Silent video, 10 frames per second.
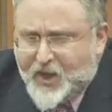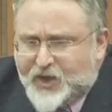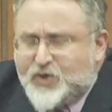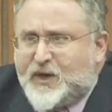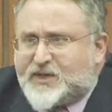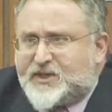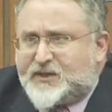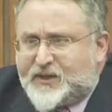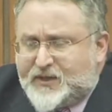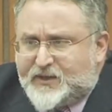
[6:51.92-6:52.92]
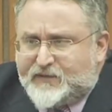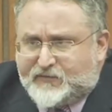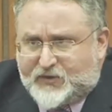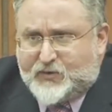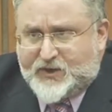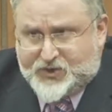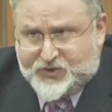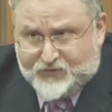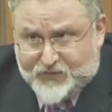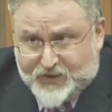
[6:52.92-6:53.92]
You asked, I think, a different
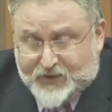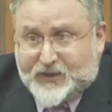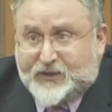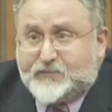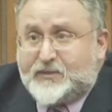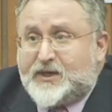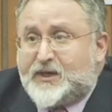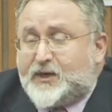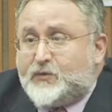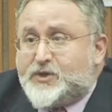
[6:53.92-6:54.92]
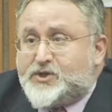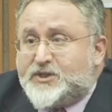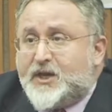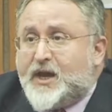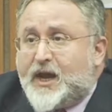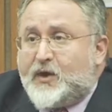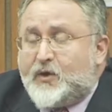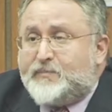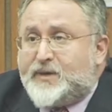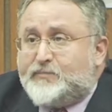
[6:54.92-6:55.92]
question really at the beginning, which is, how
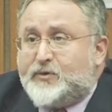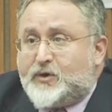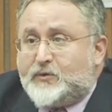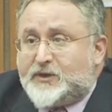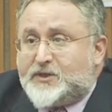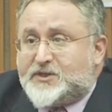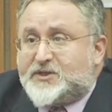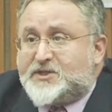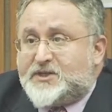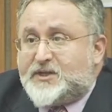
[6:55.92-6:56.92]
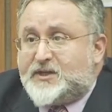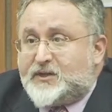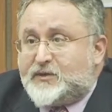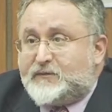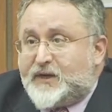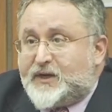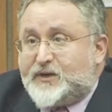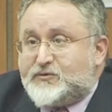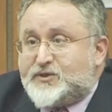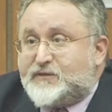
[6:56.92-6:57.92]
are people going to succeed in innovating
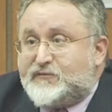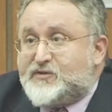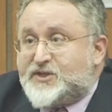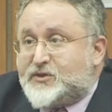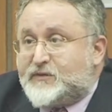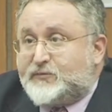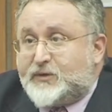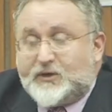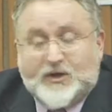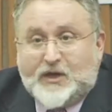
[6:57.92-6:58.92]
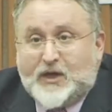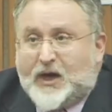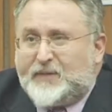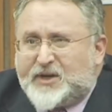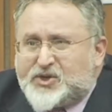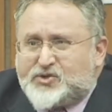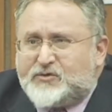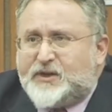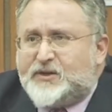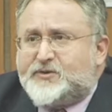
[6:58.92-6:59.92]
using free software? I'm not sure
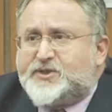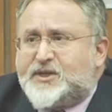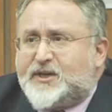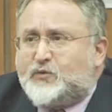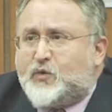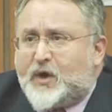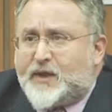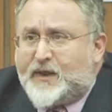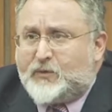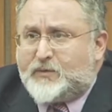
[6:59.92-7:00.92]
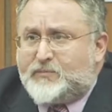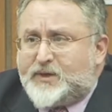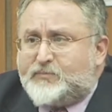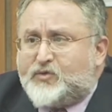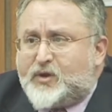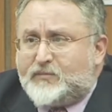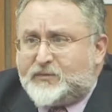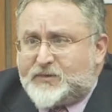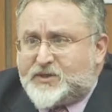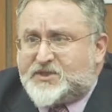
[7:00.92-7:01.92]
I understand why that would be a
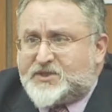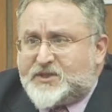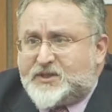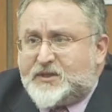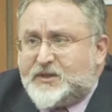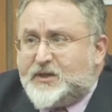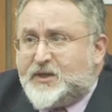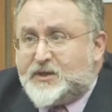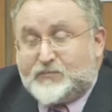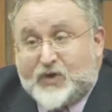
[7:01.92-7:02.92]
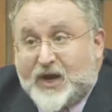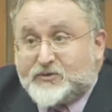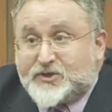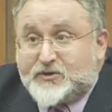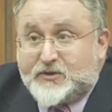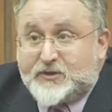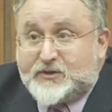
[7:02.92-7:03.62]
problem to see. The browser?